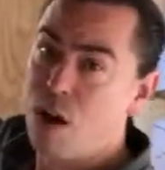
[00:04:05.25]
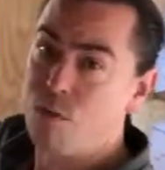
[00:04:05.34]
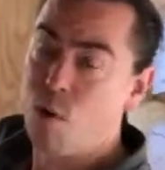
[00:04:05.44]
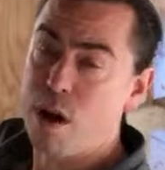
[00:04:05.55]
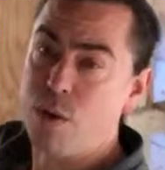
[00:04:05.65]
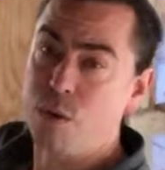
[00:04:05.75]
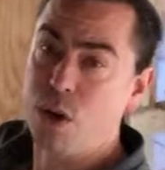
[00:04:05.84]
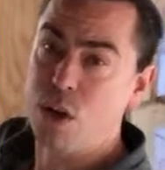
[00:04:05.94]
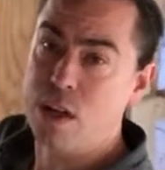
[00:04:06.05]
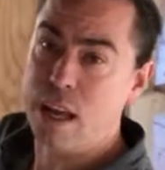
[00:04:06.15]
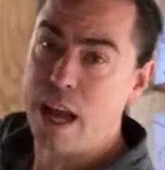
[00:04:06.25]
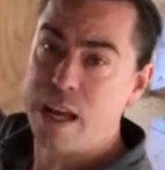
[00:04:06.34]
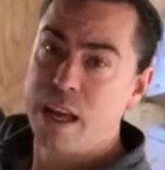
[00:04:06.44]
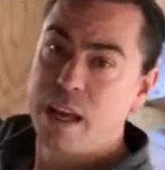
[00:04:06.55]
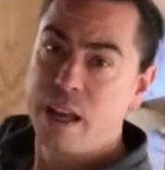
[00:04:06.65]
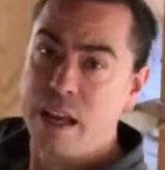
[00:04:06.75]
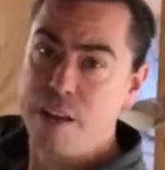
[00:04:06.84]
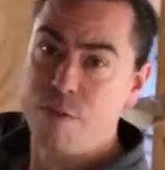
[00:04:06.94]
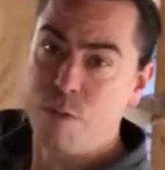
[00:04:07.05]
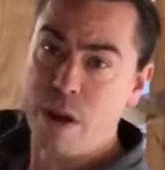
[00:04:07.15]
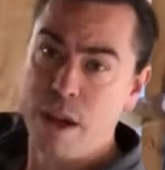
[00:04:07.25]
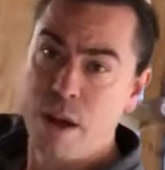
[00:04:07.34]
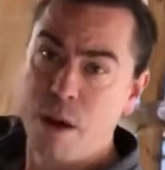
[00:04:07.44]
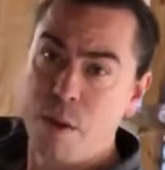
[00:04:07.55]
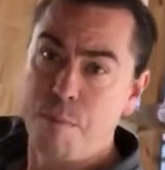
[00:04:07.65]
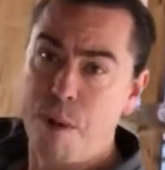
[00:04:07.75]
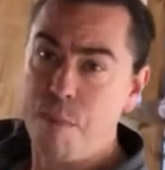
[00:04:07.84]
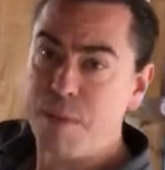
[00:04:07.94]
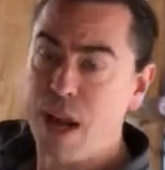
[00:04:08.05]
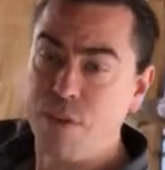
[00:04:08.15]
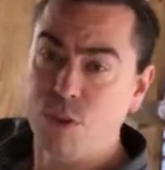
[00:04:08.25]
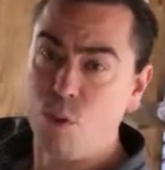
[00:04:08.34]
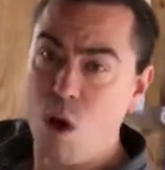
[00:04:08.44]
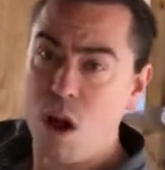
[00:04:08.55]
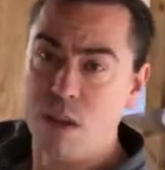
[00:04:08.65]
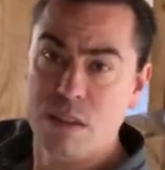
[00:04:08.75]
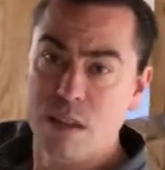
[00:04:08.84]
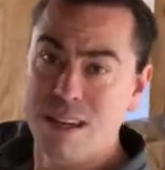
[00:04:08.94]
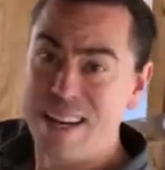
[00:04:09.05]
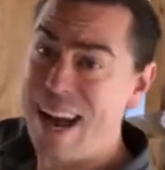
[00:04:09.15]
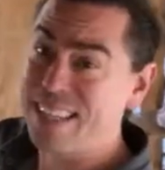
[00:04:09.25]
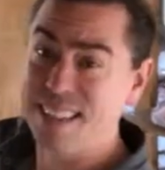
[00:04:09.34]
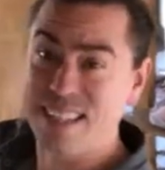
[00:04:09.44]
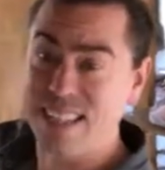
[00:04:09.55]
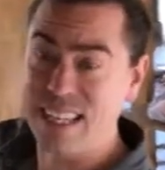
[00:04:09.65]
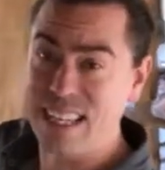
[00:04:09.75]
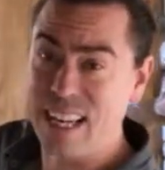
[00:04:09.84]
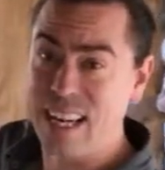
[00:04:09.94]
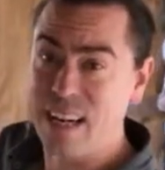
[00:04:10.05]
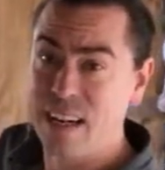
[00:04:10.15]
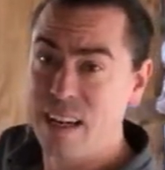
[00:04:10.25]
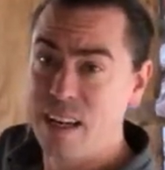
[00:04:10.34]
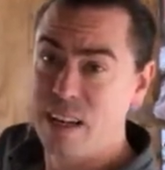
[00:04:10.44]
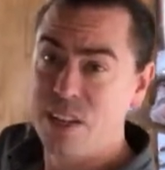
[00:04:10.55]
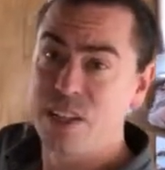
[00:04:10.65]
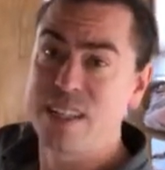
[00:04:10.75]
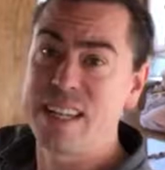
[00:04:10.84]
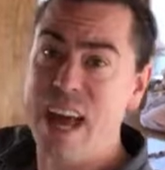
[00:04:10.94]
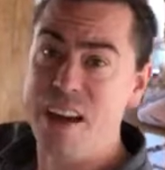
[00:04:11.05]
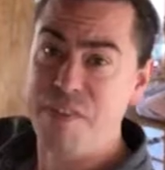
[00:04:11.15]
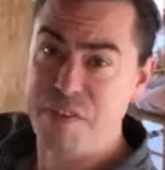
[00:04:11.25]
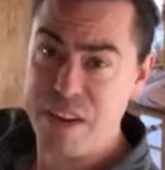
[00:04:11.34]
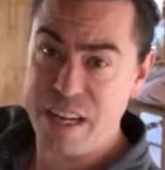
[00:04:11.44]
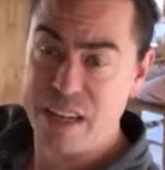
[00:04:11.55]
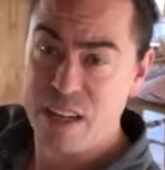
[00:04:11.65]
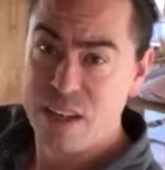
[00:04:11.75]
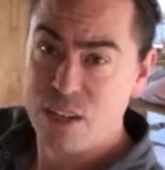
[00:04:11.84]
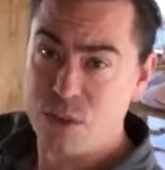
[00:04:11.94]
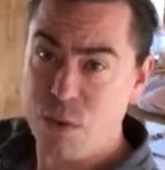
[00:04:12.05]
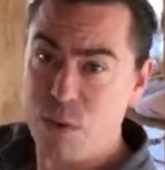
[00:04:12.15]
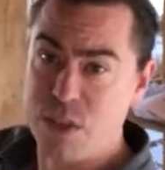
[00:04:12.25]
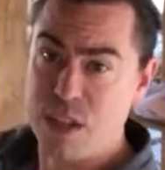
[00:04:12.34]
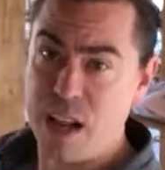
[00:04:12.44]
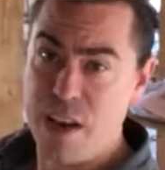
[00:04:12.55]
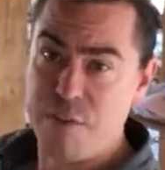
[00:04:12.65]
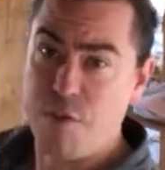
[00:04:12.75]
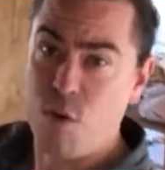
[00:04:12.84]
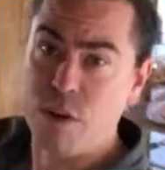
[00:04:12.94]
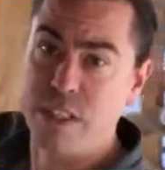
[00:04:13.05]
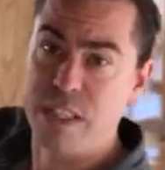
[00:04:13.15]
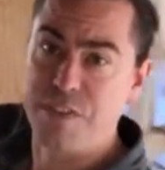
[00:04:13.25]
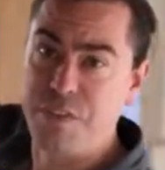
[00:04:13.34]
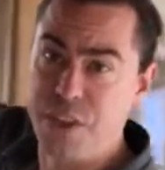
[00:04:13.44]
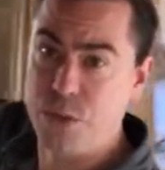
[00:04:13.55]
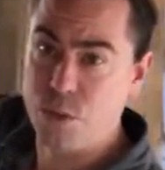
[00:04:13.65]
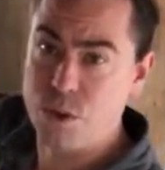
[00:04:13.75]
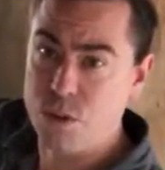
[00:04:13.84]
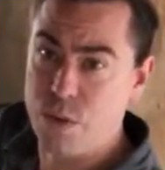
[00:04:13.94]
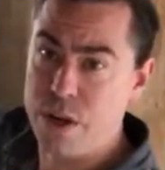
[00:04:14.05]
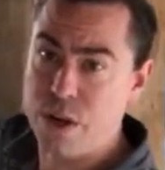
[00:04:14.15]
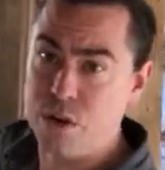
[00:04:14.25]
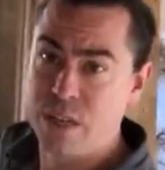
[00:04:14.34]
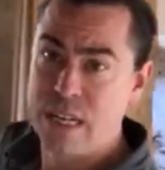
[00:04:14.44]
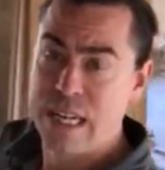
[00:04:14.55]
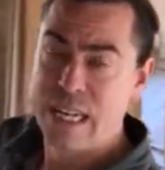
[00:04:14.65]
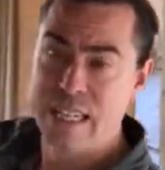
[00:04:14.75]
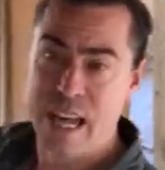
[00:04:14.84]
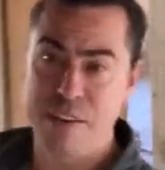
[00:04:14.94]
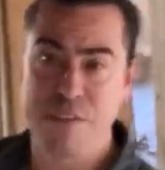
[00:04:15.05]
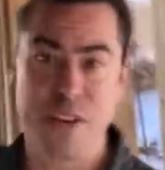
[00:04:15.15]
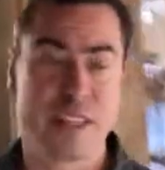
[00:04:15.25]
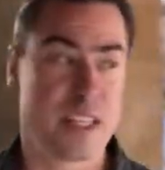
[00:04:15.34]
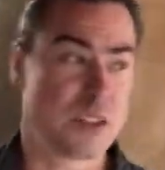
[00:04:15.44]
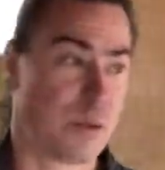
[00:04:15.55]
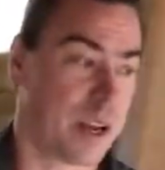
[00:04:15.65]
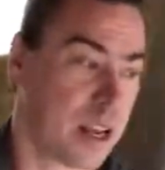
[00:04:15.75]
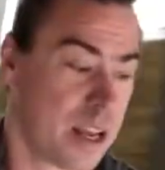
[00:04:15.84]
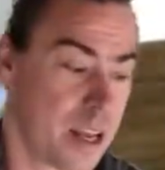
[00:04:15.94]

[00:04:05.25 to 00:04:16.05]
of what it would look like if we bumped out the walls, not the ceiling, to 10 feet. So we would still have 14 feet towards the windows, 10 feet this way.